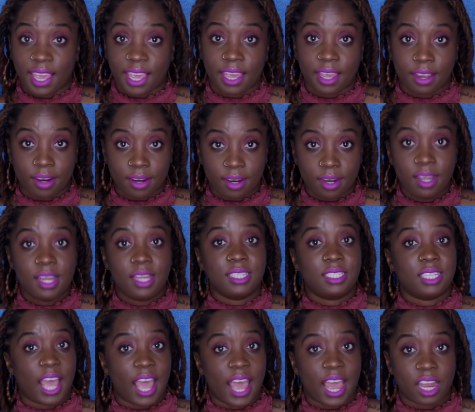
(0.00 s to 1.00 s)
hair
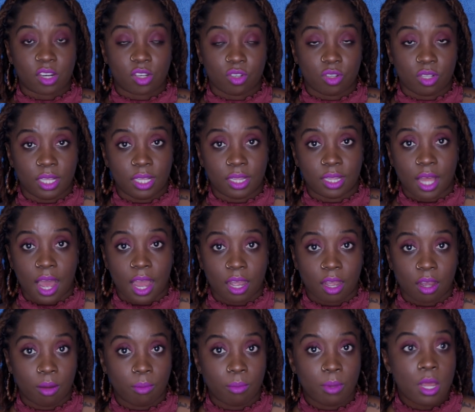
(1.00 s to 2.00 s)
to actually lock
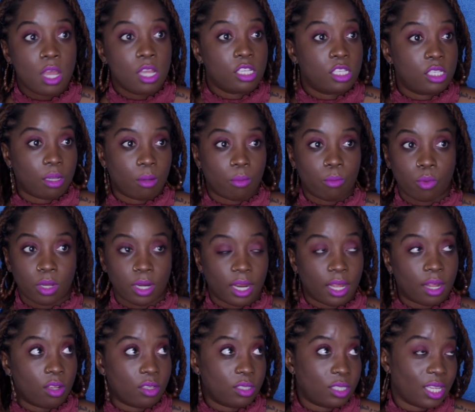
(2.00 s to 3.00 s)
up. Someone
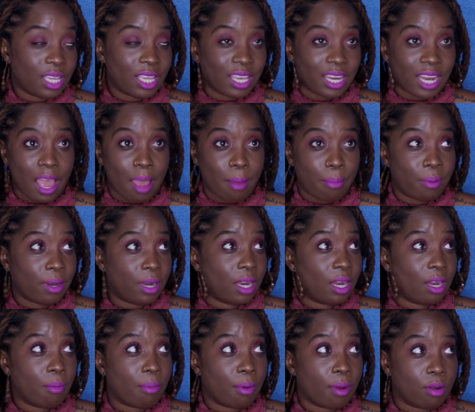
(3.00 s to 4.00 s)
else, it can happen
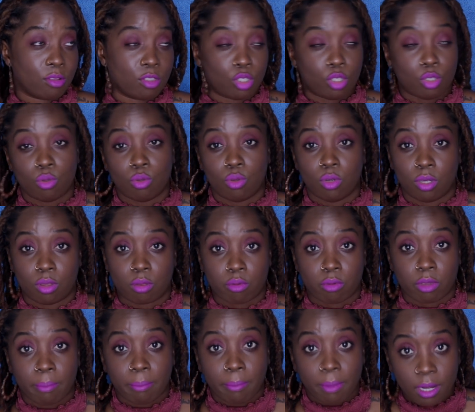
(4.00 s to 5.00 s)
in about 2 to
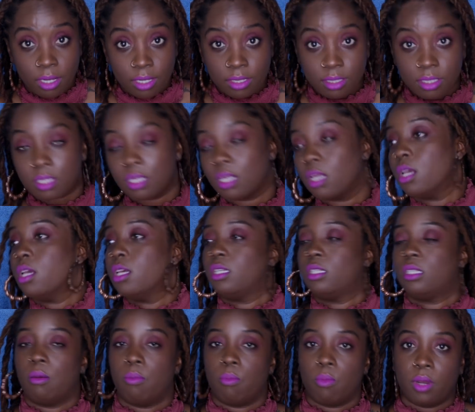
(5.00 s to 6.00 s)
3 months.
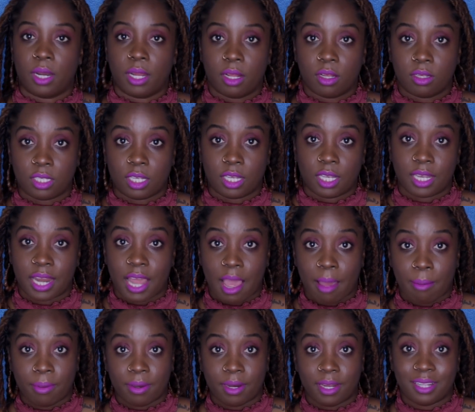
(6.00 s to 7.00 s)
Someone else, it can
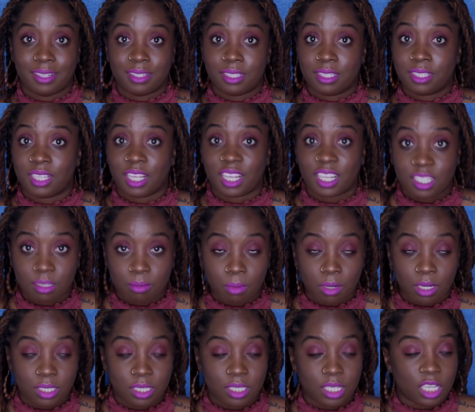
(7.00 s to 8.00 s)
happen in 6
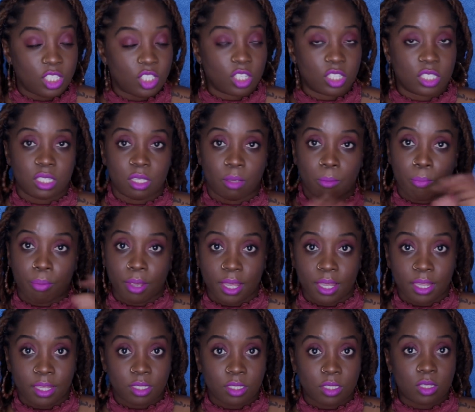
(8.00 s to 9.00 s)
months. It just
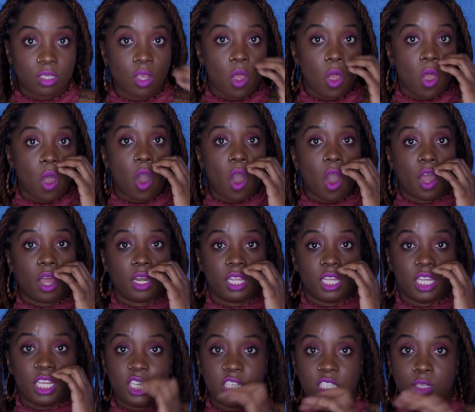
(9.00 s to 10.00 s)
depends on
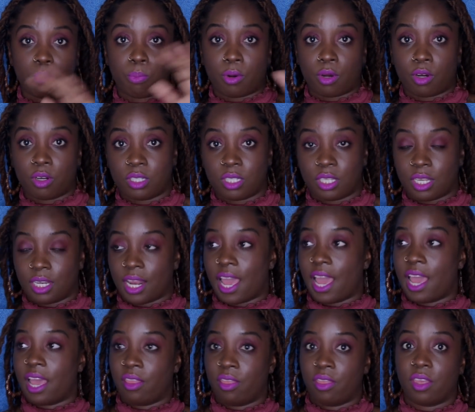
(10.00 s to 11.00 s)
each person
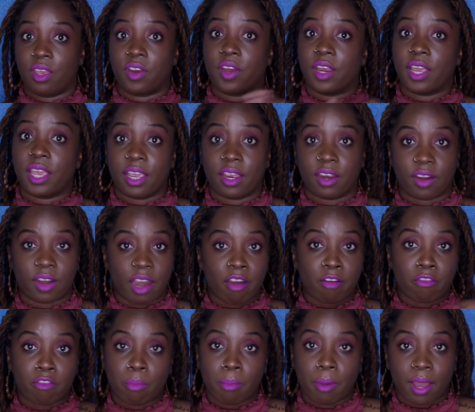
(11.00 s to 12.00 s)
and their hair.
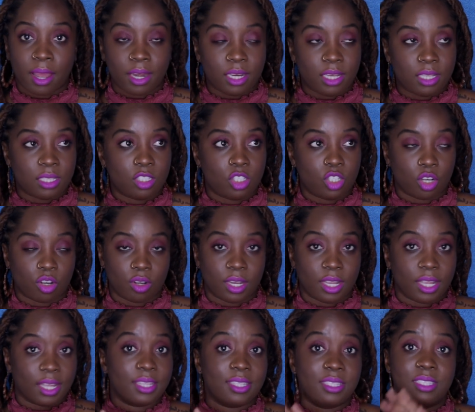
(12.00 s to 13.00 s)
Everybody's
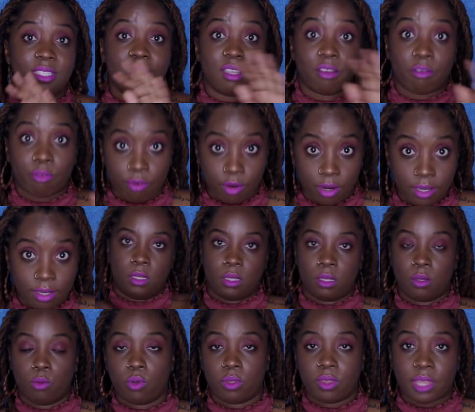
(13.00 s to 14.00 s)
journey is different.
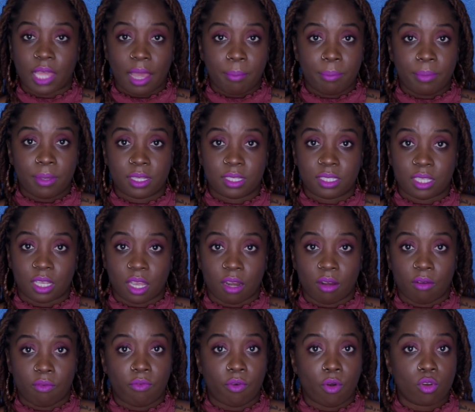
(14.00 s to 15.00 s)
With that being
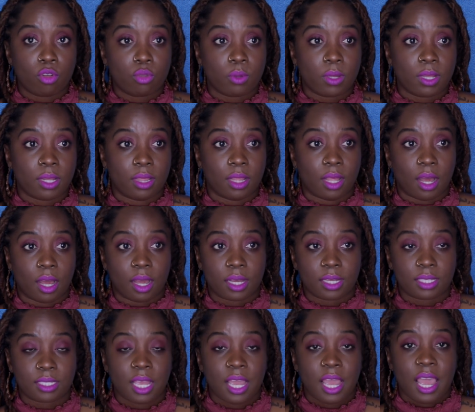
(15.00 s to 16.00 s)
said, folks with
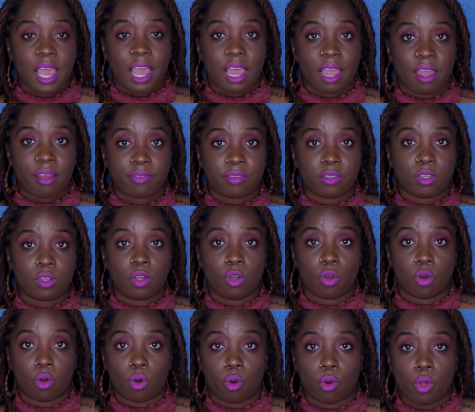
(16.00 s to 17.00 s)
locks have to
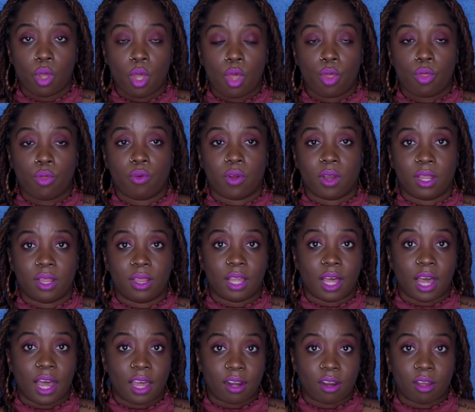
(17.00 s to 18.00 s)
go through a
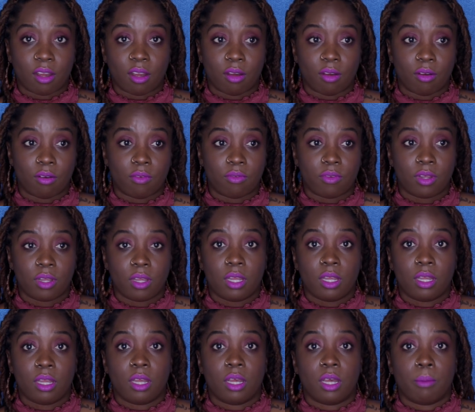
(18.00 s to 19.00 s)
lot of
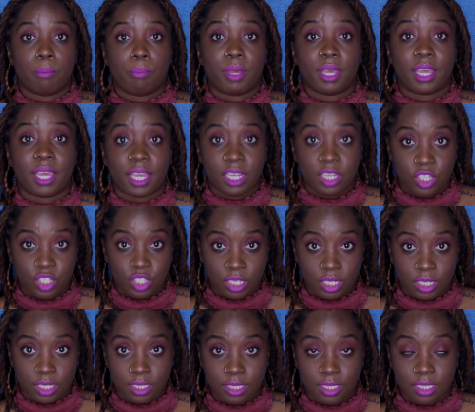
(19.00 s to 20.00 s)

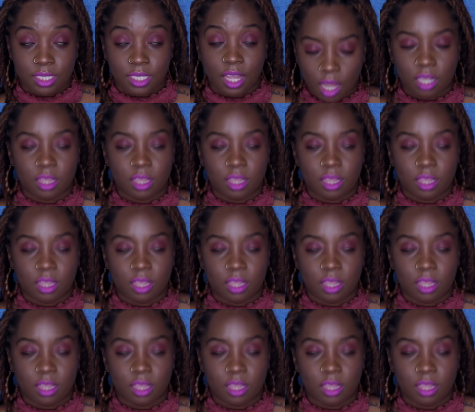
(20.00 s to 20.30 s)
patience